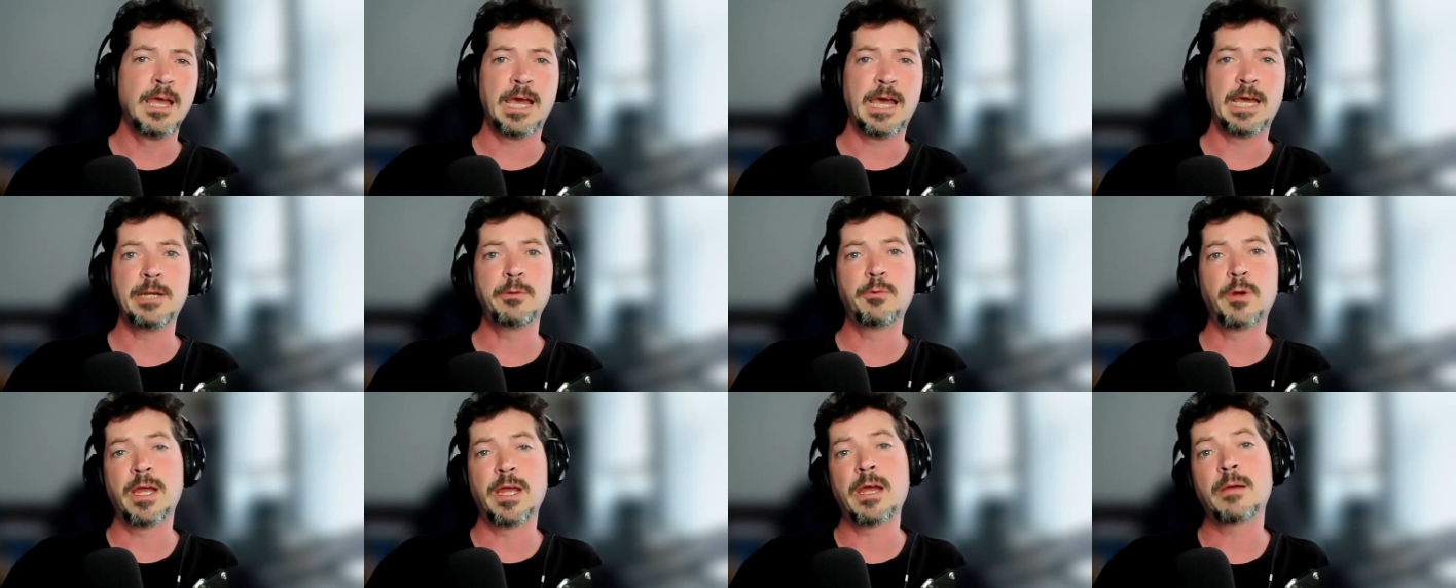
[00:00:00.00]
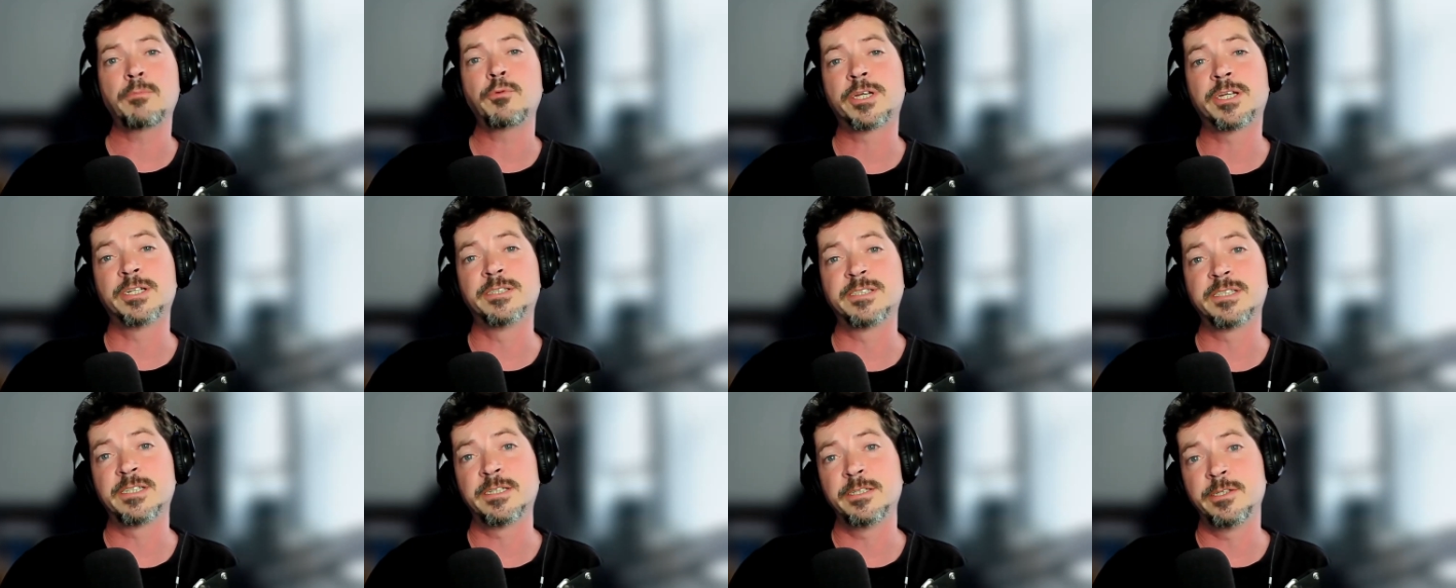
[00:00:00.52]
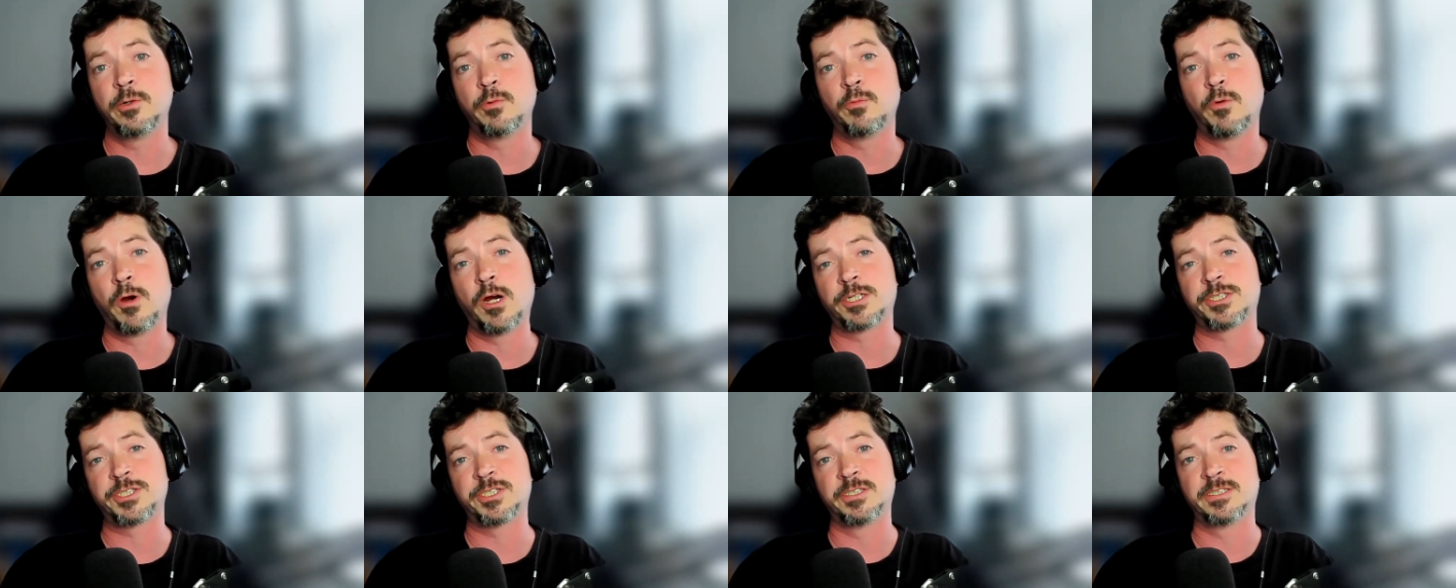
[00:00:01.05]
Anyway, I'm going to continue
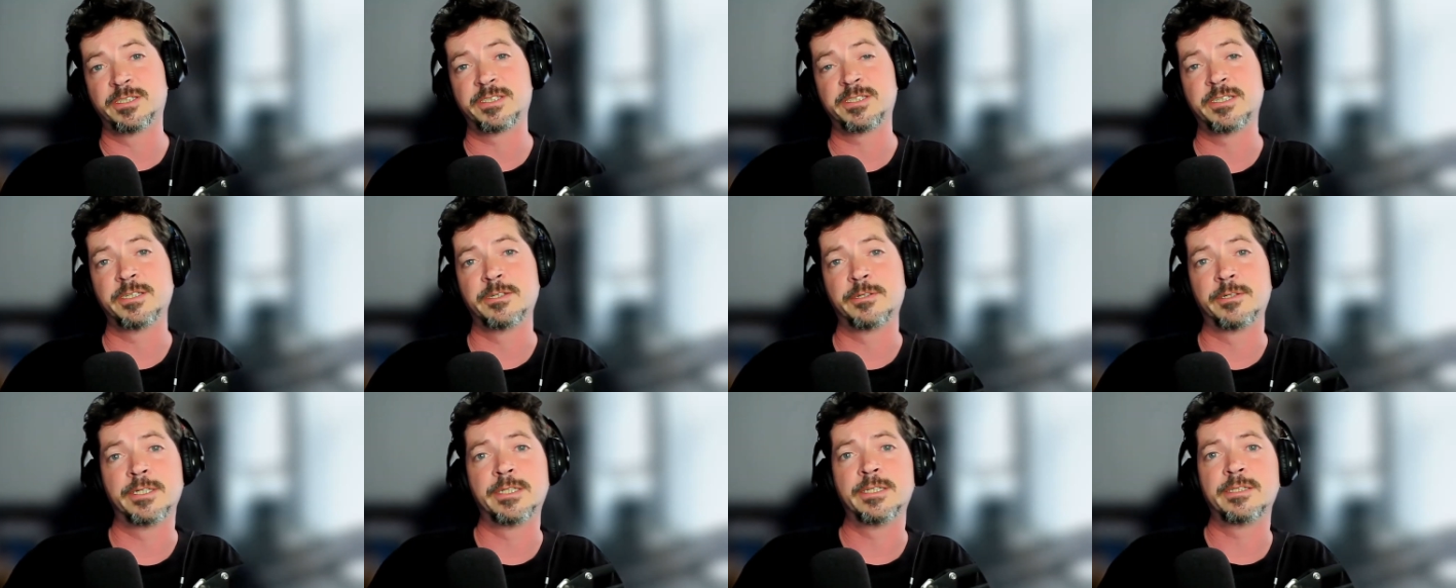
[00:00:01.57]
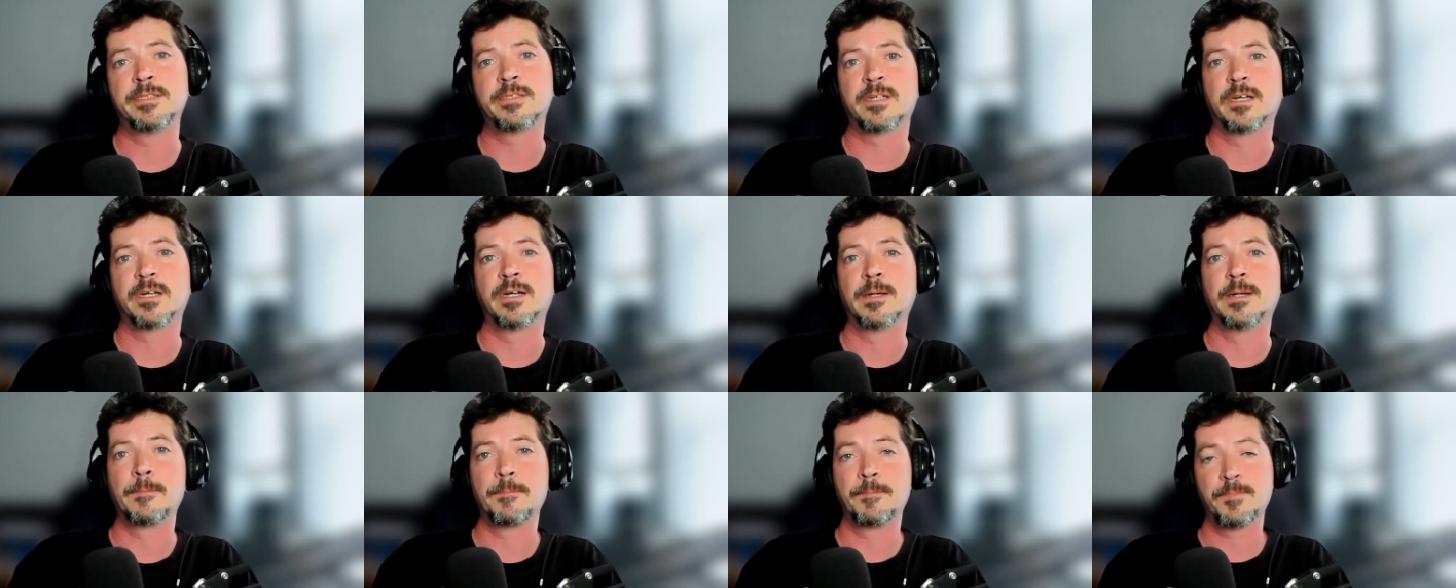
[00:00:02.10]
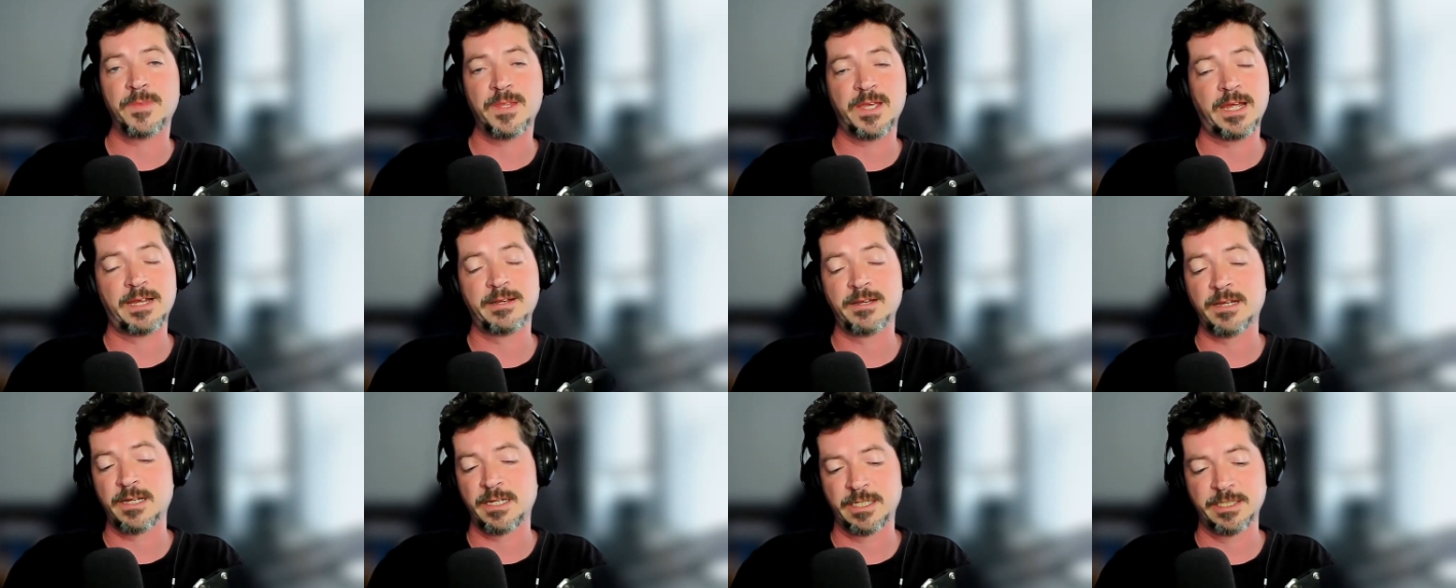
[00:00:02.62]
watching the series.
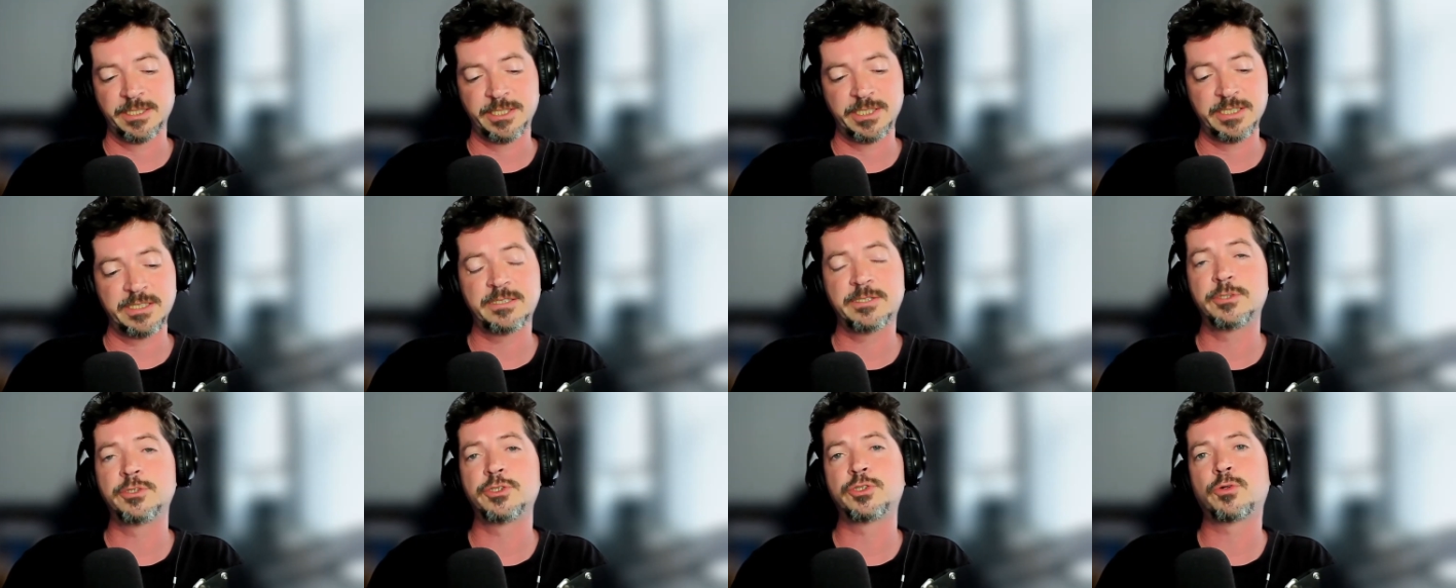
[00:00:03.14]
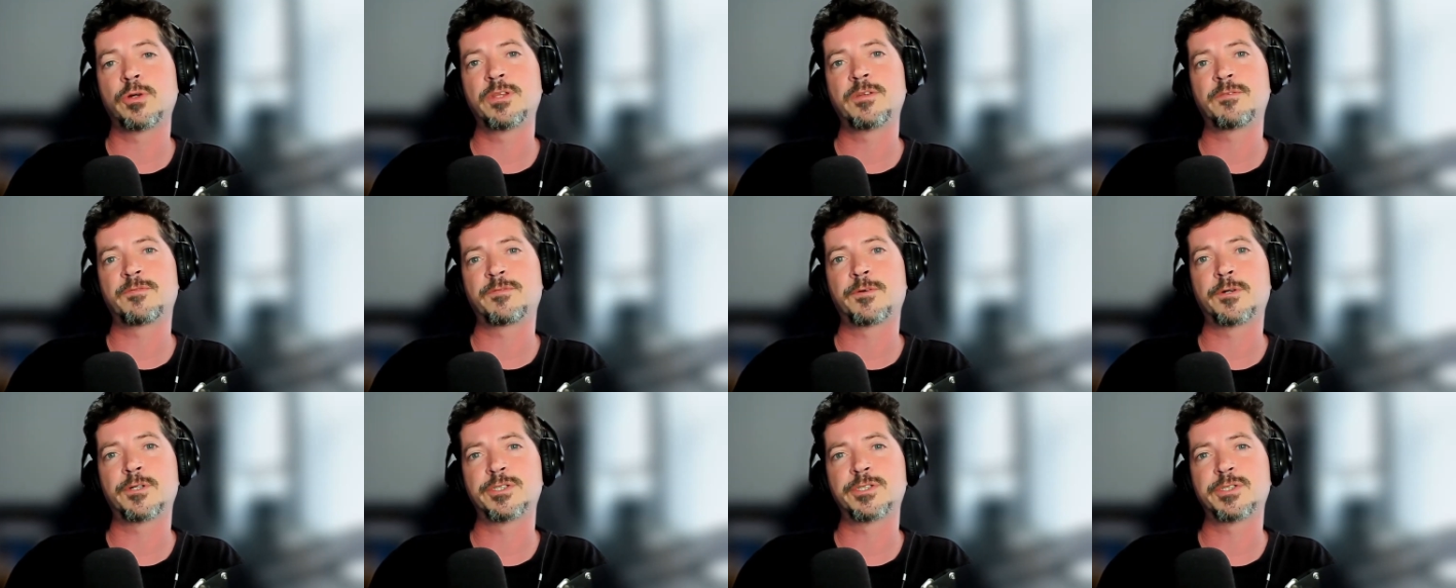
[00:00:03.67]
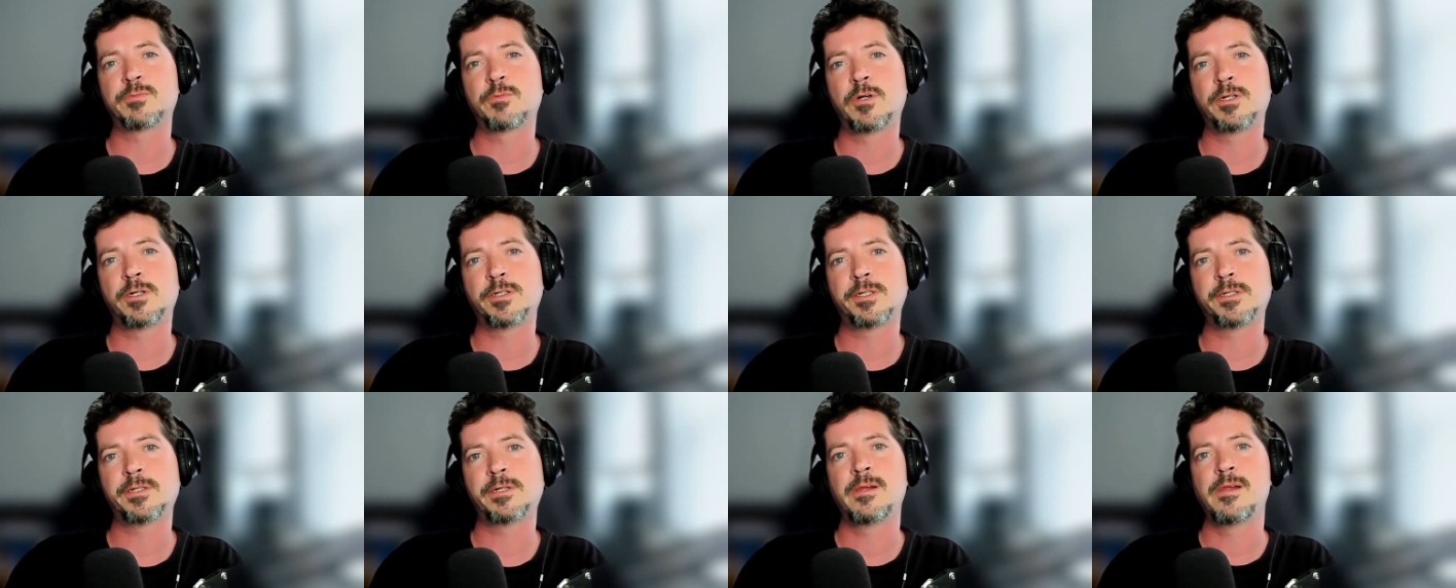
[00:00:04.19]
I did enjoy the first
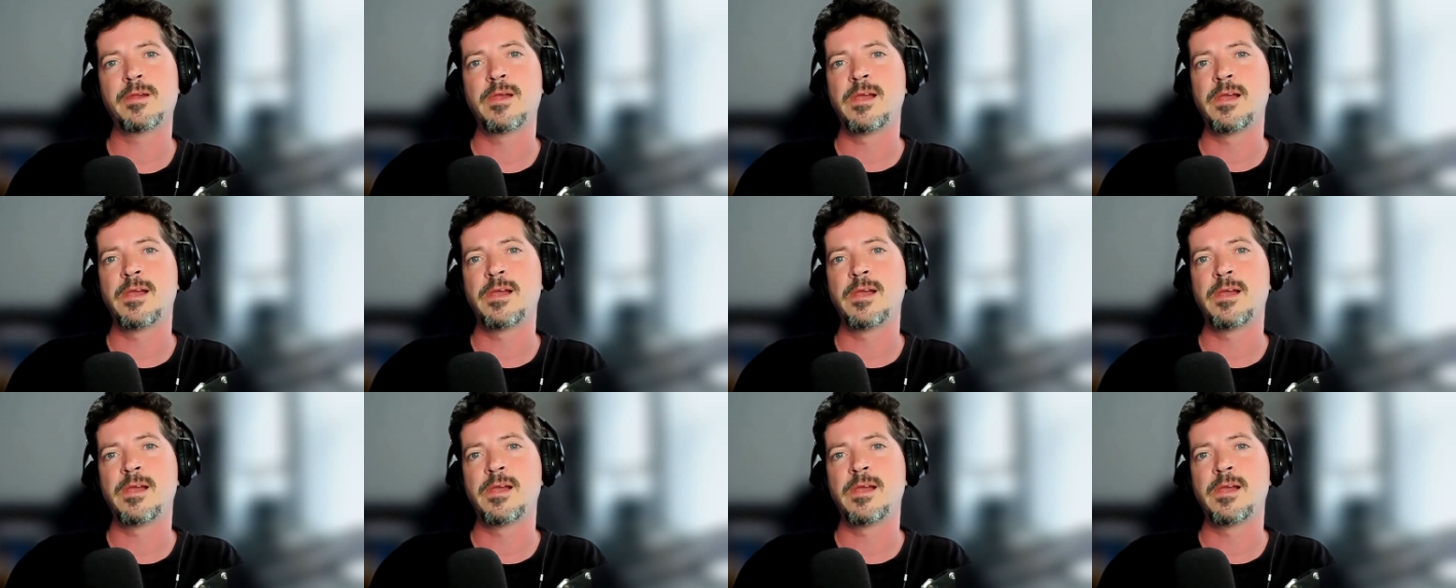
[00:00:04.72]
one.